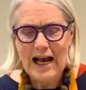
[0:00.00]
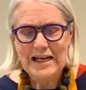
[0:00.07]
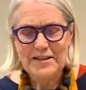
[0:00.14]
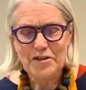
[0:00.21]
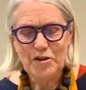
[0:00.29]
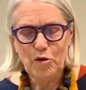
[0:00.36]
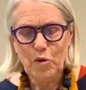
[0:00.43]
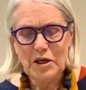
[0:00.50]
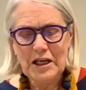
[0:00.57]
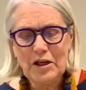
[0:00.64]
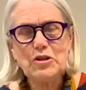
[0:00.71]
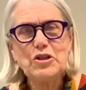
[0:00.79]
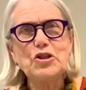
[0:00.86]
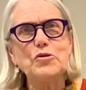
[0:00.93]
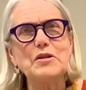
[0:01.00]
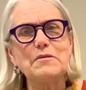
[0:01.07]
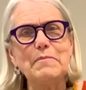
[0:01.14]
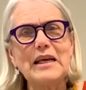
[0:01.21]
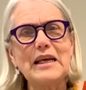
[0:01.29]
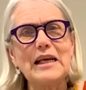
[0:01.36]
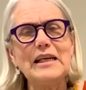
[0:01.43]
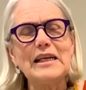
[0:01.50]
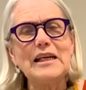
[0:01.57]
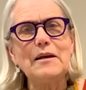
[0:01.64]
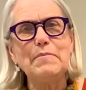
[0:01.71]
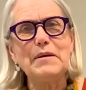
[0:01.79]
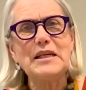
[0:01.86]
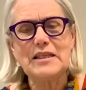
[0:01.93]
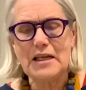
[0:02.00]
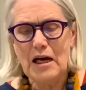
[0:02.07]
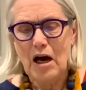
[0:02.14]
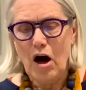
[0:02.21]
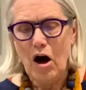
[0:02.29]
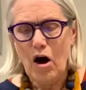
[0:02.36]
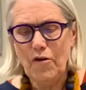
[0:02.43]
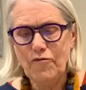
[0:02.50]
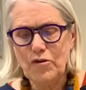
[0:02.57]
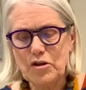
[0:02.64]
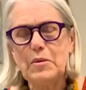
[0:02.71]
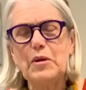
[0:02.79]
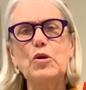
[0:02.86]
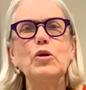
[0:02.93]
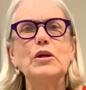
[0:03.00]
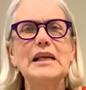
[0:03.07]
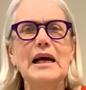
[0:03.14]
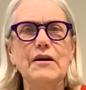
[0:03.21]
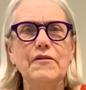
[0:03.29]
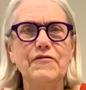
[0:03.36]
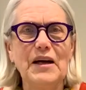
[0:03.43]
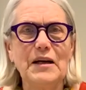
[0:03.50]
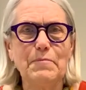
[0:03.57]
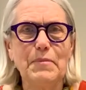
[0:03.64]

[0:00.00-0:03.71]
So what I'm going to do is make a little bit of what we call clarified